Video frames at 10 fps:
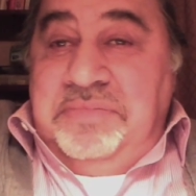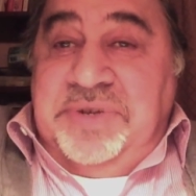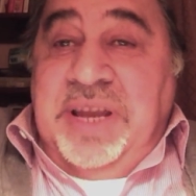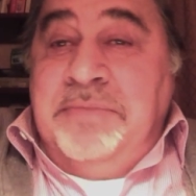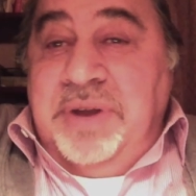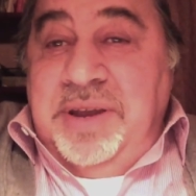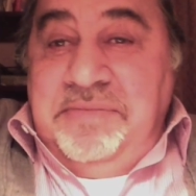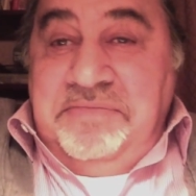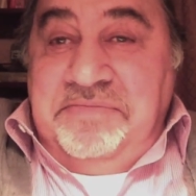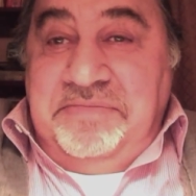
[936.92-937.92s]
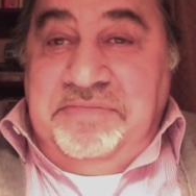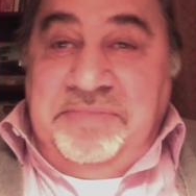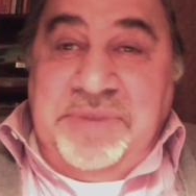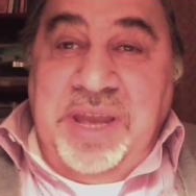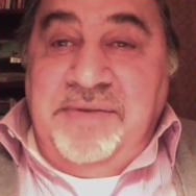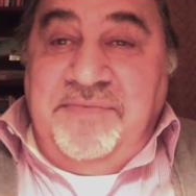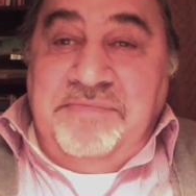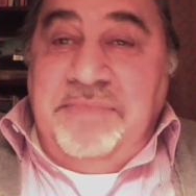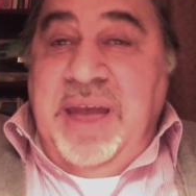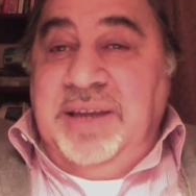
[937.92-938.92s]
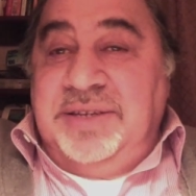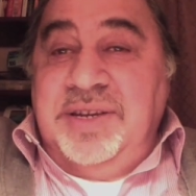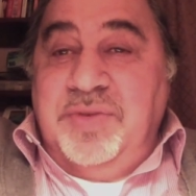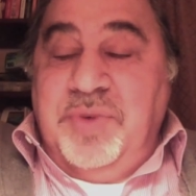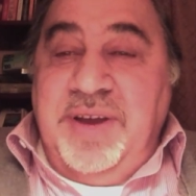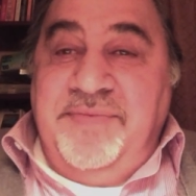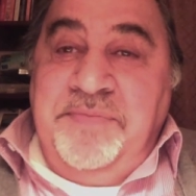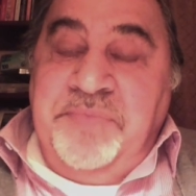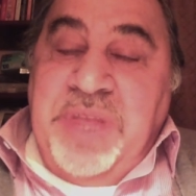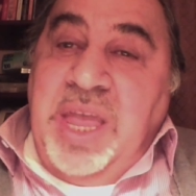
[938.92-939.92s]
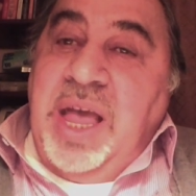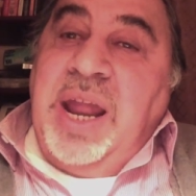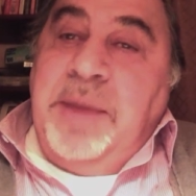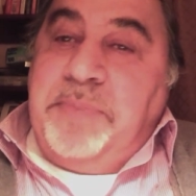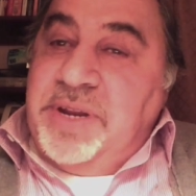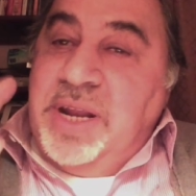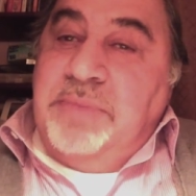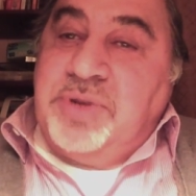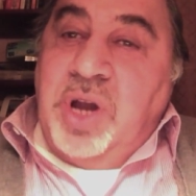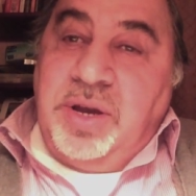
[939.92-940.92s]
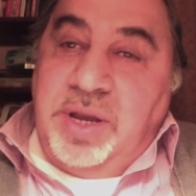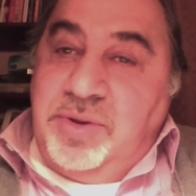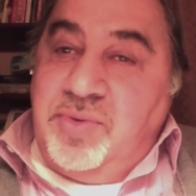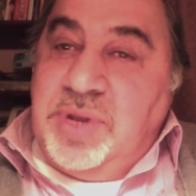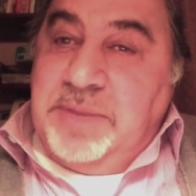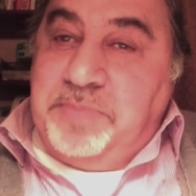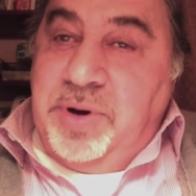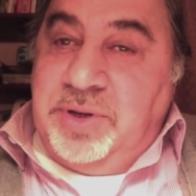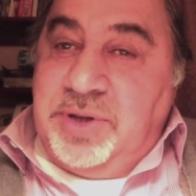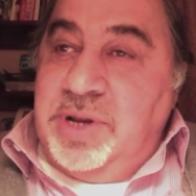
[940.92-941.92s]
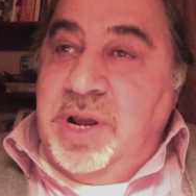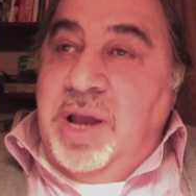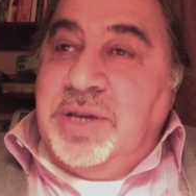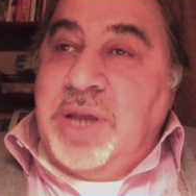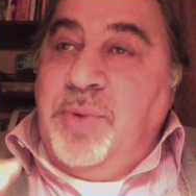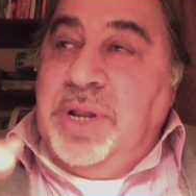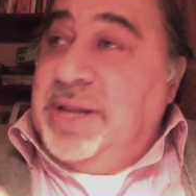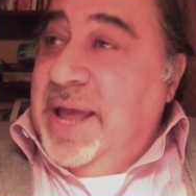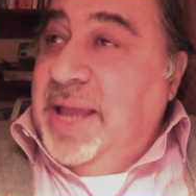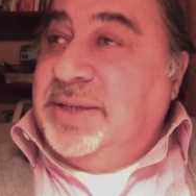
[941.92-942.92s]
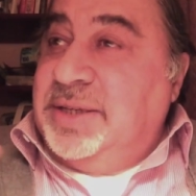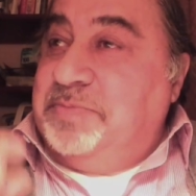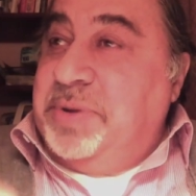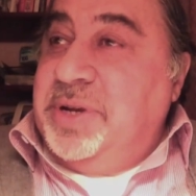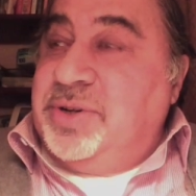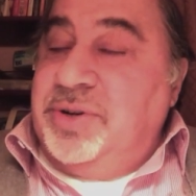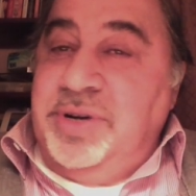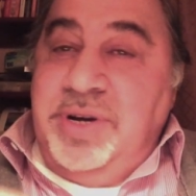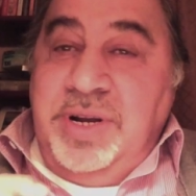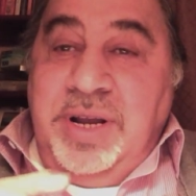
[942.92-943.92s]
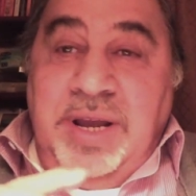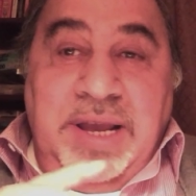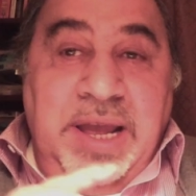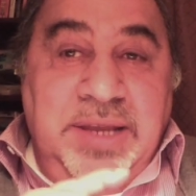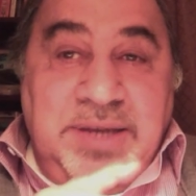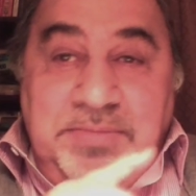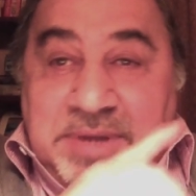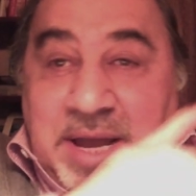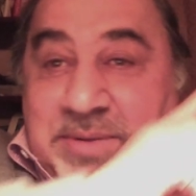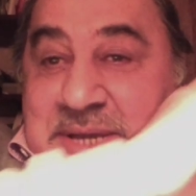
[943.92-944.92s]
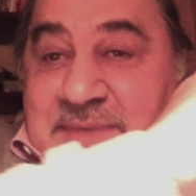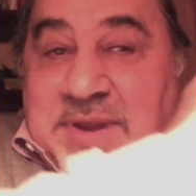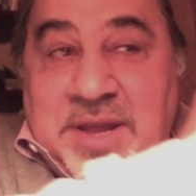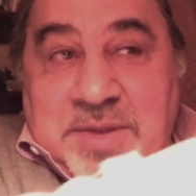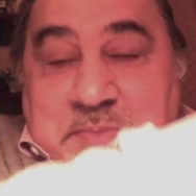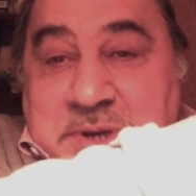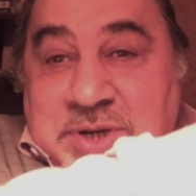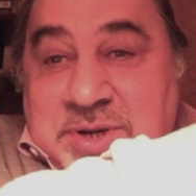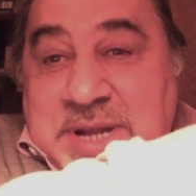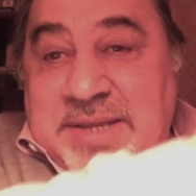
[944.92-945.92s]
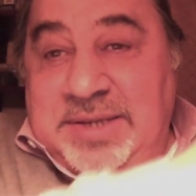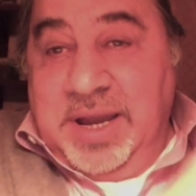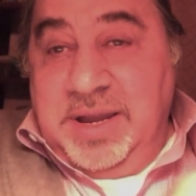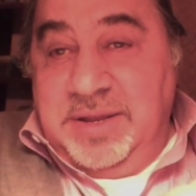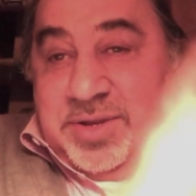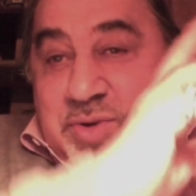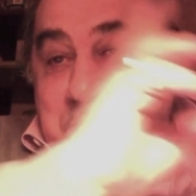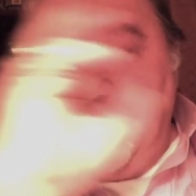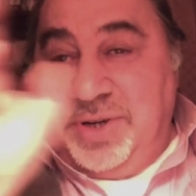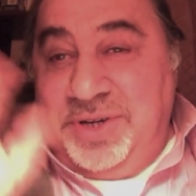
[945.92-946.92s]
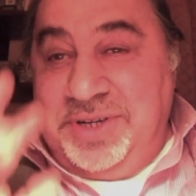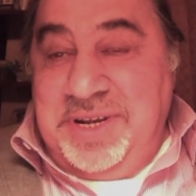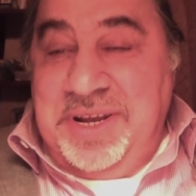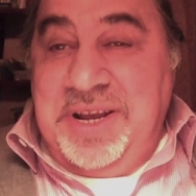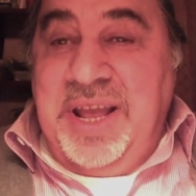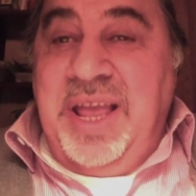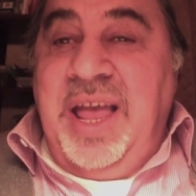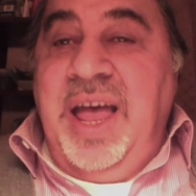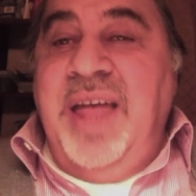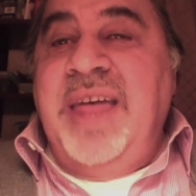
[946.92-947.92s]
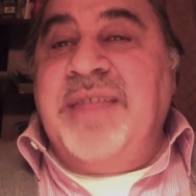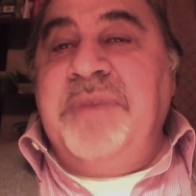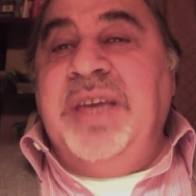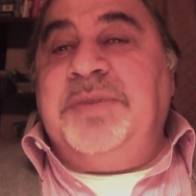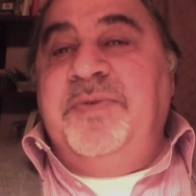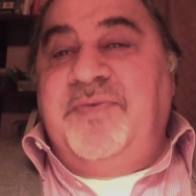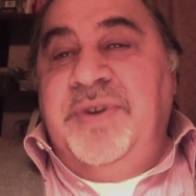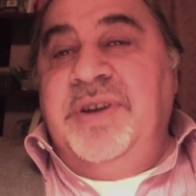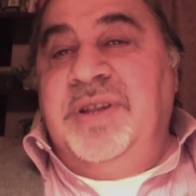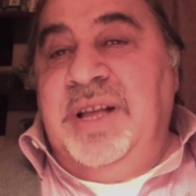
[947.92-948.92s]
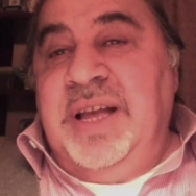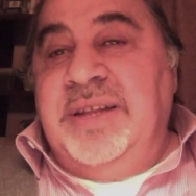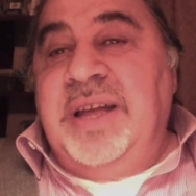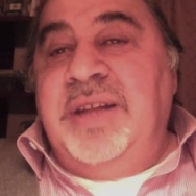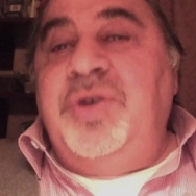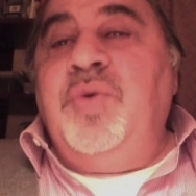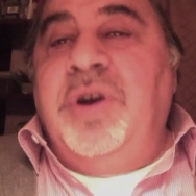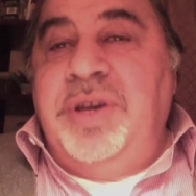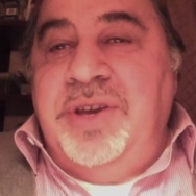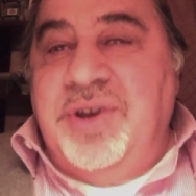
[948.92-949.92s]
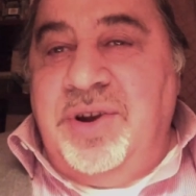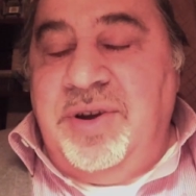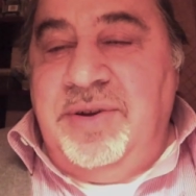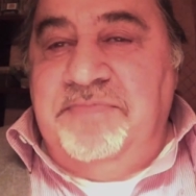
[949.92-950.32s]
somebody taken from a magazine or whatever, and I pretend I'm talking to that person. So I will glance at the picture, and sometimes I have another picture on that side, two pictures, and that makes me feel that you are here.